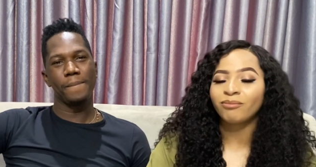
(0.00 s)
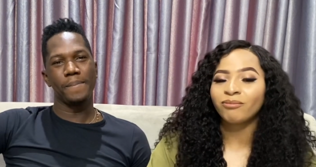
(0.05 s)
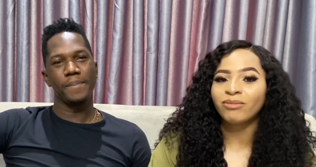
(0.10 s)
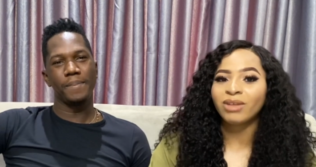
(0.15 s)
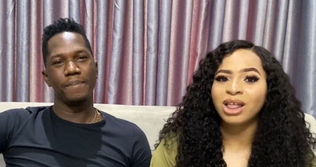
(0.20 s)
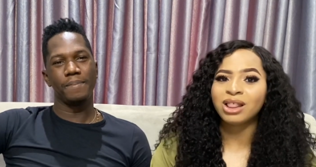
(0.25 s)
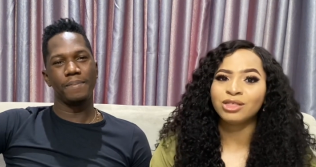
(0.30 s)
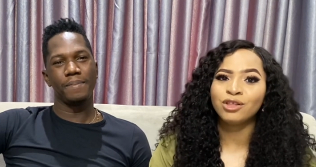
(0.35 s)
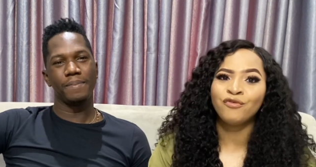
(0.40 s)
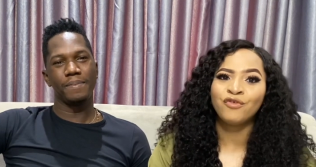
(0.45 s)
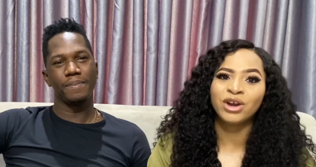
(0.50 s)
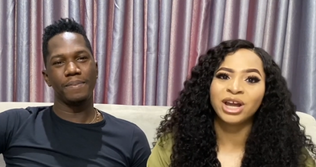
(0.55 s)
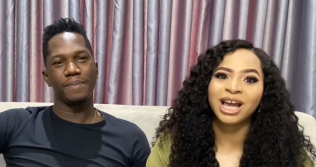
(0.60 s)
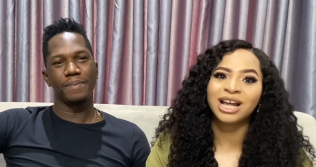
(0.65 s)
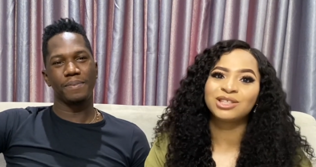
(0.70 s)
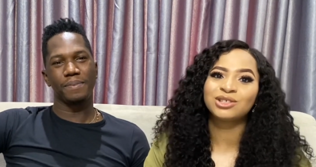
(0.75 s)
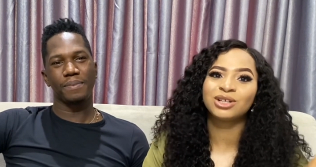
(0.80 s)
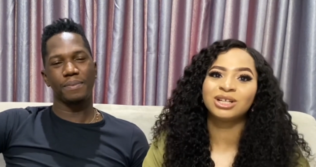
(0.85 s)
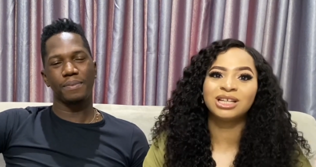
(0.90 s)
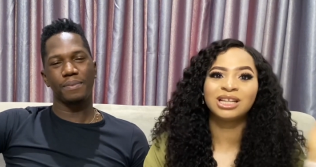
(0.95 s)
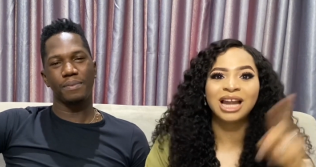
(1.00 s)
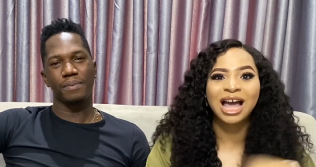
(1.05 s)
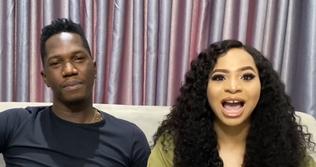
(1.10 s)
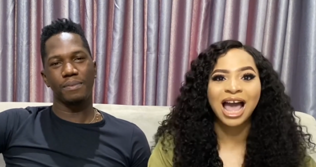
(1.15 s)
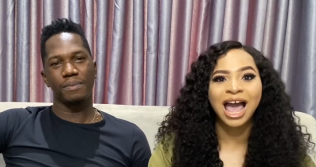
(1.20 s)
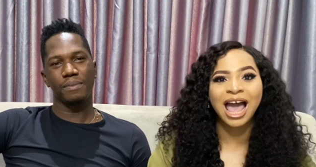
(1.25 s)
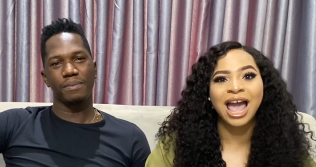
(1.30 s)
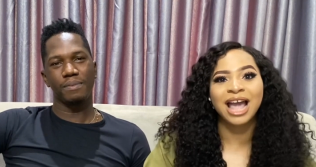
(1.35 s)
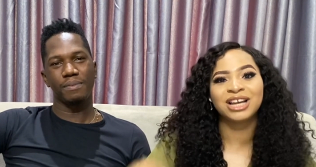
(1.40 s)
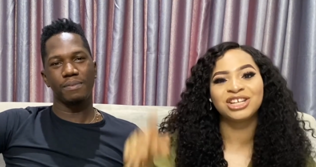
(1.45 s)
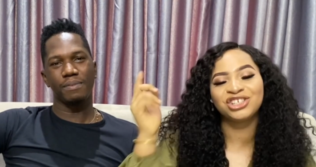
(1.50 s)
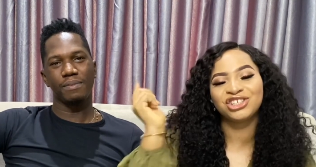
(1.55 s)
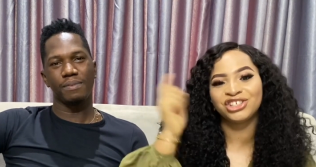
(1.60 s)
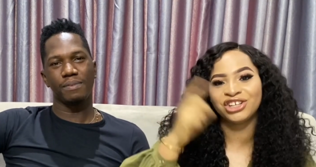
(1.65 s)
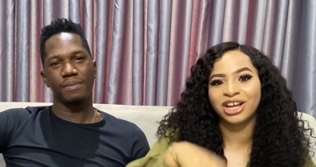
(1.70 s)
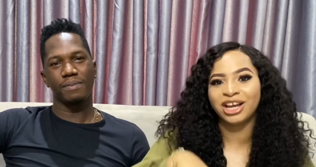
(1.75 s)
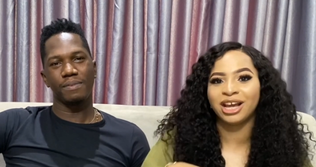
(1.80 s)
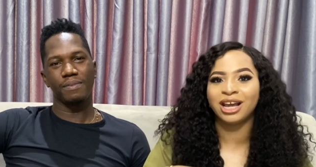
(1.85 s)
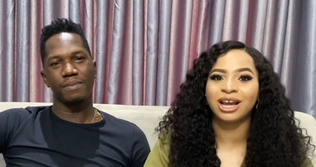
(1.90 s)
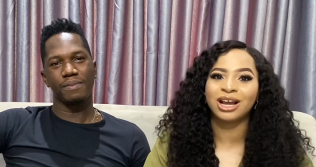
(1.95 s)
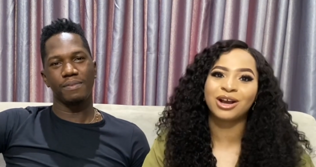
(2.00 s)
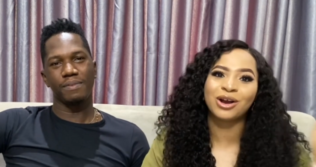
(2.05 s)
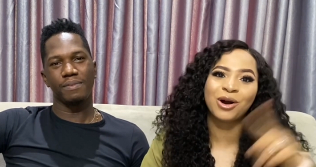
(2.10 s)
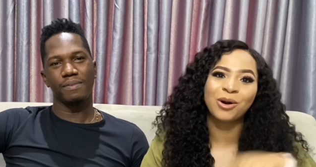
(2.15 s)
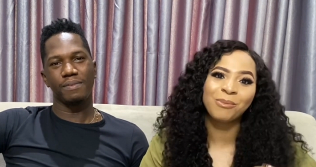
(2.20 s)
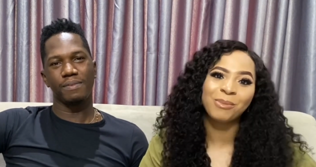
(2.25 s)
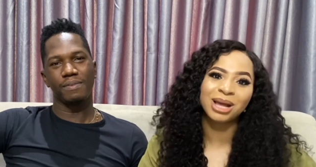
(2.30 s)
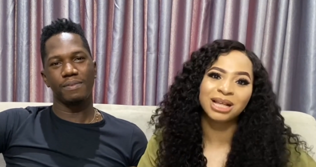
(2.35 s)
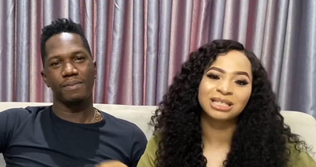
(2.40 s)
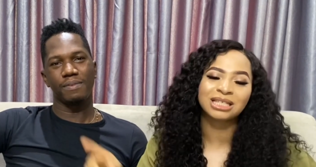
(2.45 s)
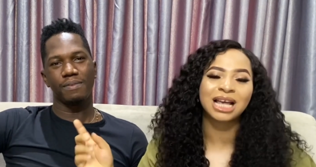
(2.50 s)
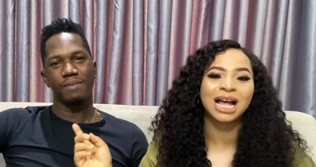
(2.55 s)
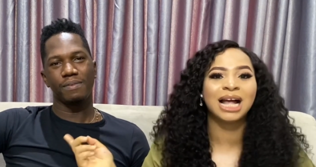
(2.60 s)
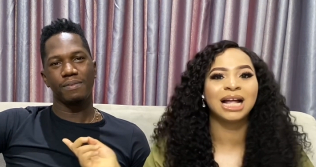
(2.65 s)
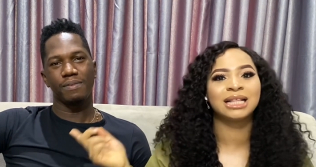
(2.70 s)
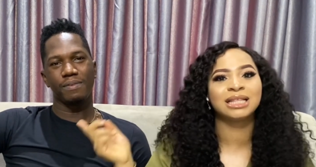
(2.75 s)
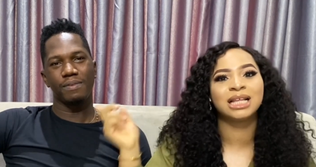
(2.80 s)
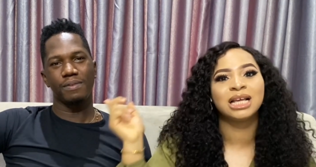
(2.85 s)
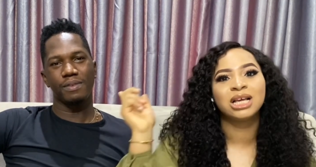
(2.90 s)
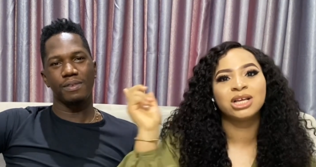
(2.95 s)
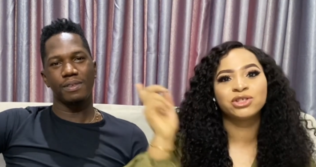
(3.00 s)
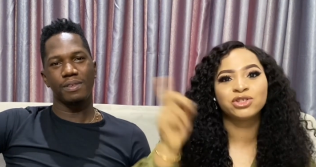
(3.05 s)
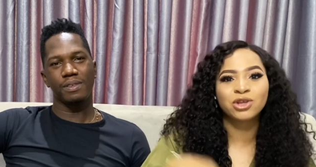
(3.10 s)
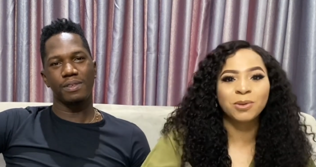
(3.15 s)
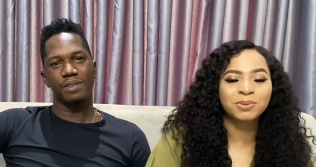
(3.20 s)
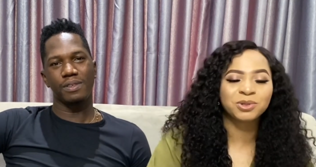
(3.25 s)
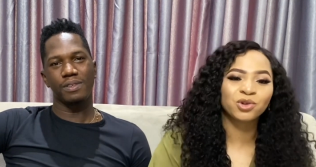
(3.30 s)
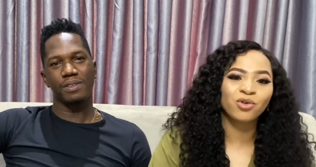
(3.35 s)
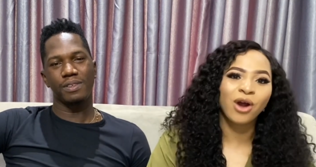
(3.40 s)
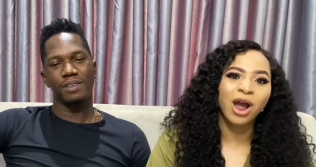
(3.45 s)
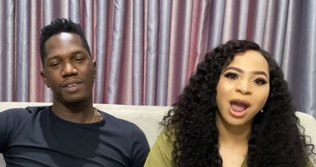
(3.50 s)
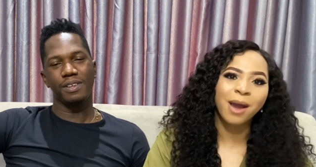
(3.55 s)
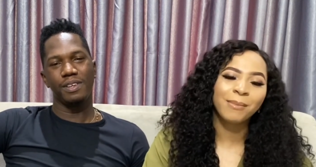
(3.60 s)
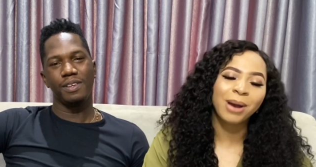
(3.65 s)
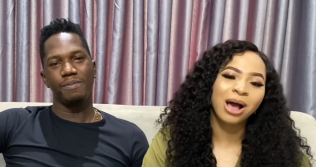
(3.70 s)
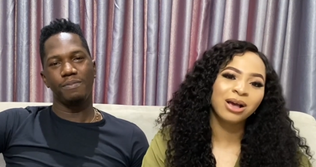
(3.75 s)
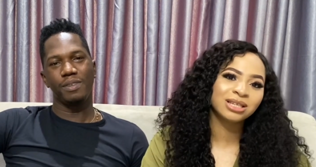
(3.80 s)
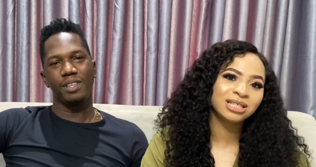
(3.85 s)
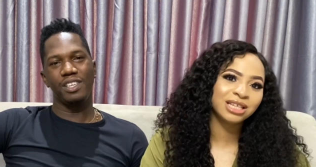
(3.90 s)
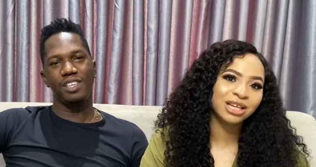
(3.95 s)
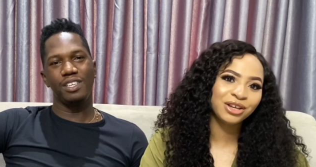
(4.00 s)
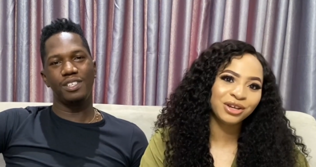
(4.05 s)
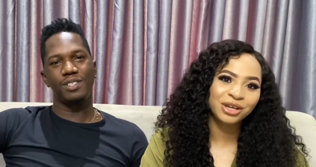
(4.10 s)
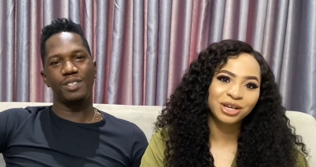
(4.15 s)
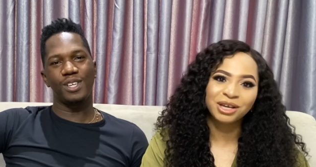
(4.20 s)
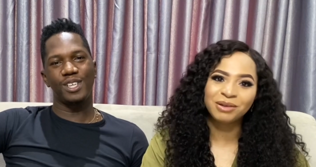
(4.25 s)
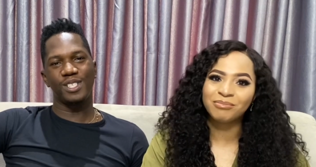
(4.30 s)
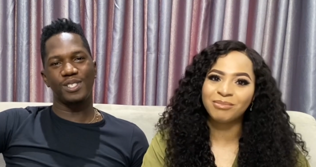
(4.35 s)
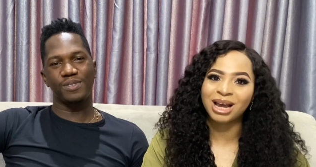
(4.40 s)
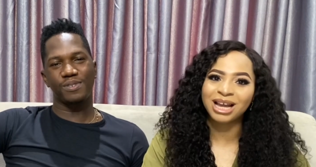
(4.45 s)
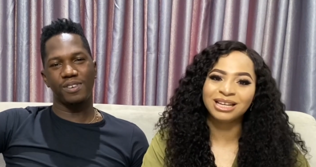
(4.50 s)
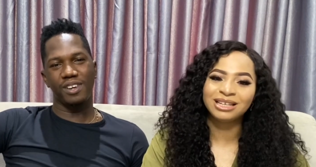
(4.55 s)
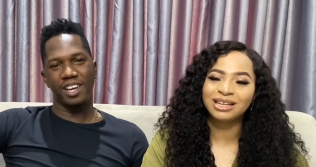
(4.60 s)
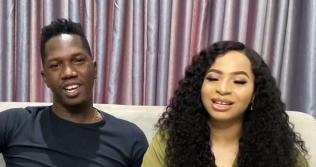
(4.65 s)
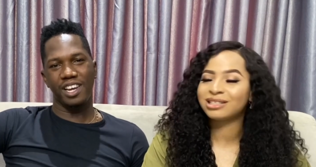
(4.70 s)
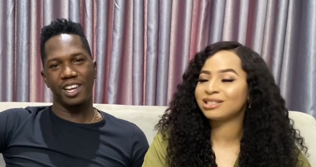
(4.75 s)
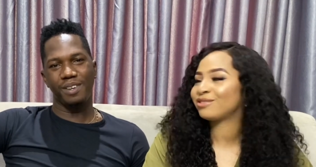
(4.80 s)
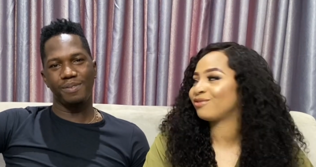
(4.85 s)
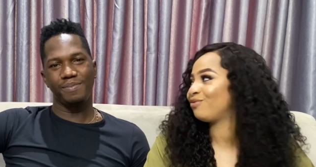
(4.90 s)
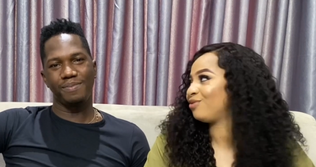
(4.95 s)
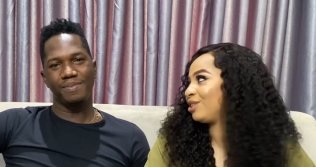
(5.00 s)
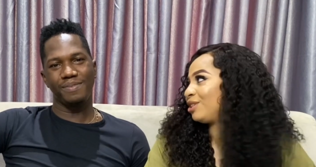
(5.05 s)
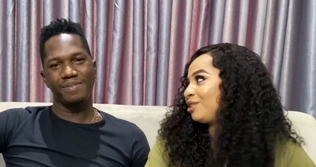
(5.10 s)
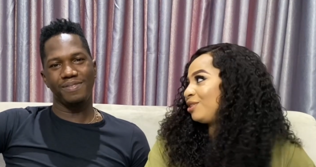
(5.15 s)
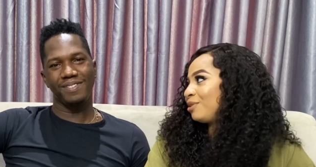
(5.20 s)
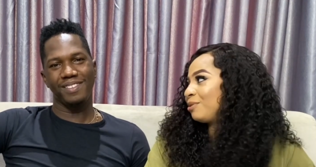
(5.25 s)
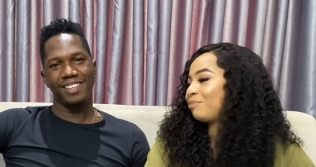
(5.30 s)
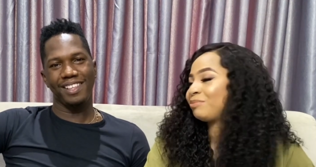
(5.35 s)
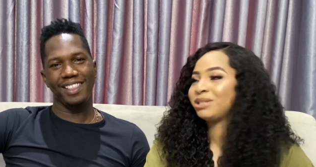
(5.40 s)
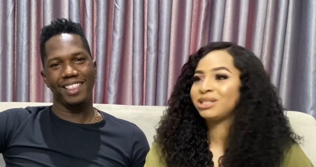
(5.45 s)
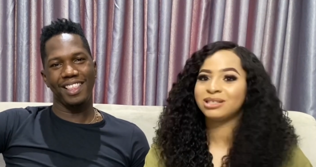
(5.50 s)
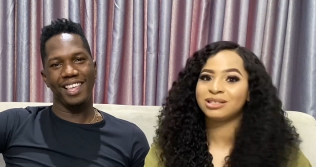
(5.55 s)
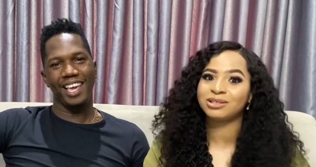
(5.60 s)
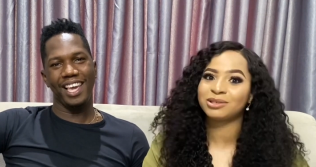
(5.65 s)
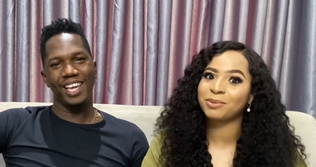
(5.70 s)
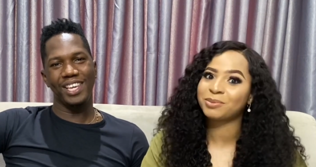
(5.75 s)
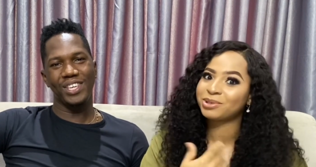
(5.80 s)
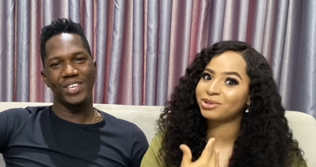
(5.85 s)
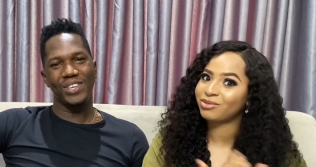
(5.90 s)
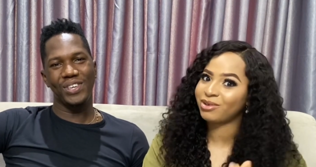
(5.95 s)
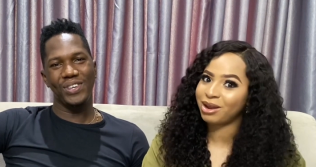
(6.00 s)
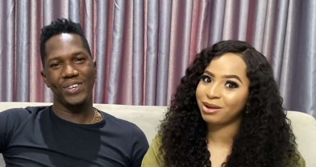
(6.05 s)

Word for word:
Speaker 1: Don't forget to like, share, comment, and subscribe. I'll Please see you subscribe. in my next video. Please Thank subscribe.